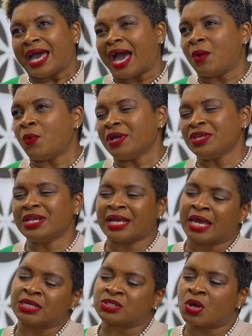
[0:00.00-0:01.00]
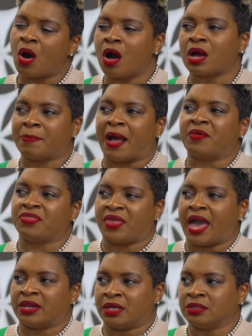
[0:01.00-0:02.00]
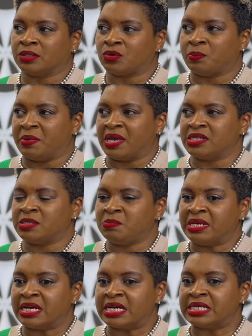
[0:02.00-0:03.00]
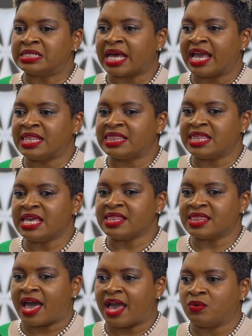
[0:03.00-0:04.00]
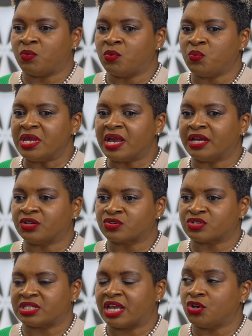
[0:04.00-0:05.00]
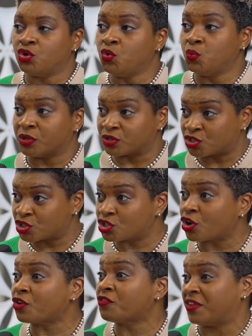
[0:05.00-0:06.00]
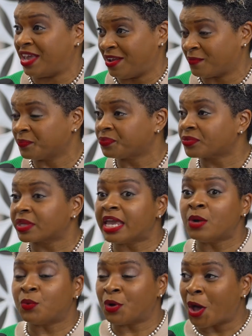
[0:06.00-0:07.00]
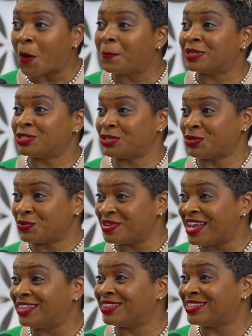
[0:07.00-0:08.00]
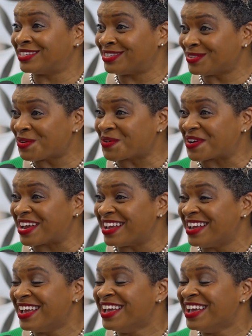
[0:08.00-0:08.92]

I want you to kind of talk about that a little bit because I think that when we understand who we're serving, it will help us to create the story.